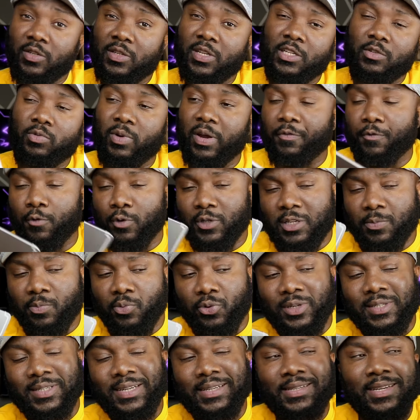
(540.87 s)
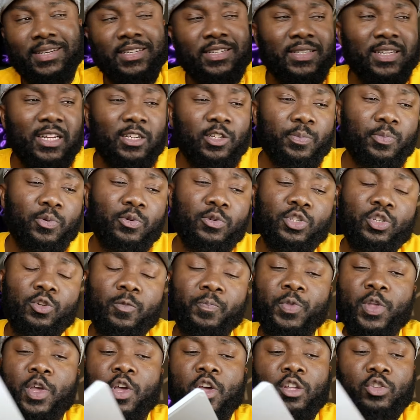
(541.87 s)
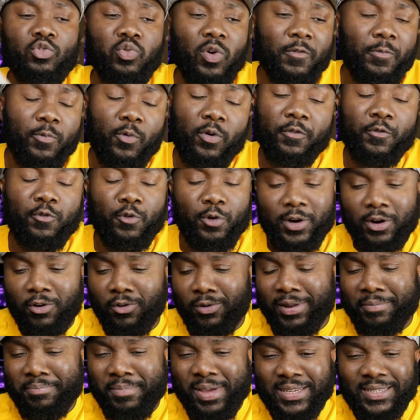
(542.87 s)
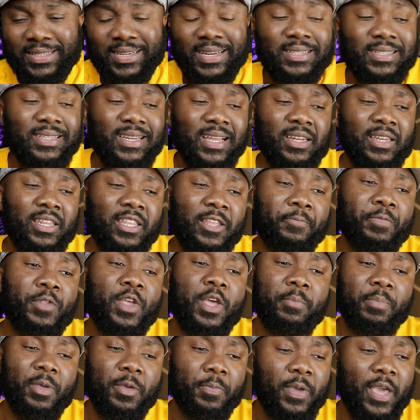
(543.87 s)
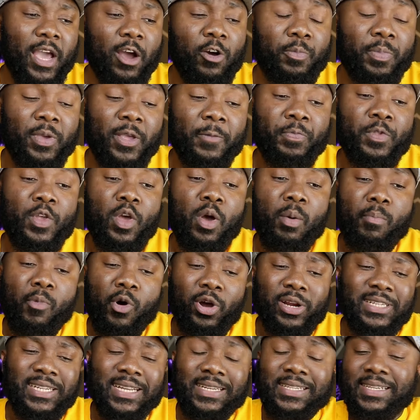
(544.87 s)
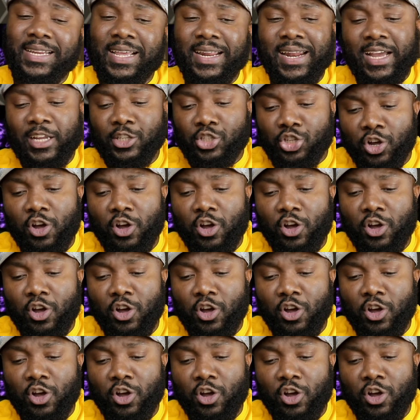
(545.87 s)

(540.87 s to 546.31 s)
to this, right? 14.6 inches as opposed to 12.4. It only makes sense that the PPI will be more intense there. Now, in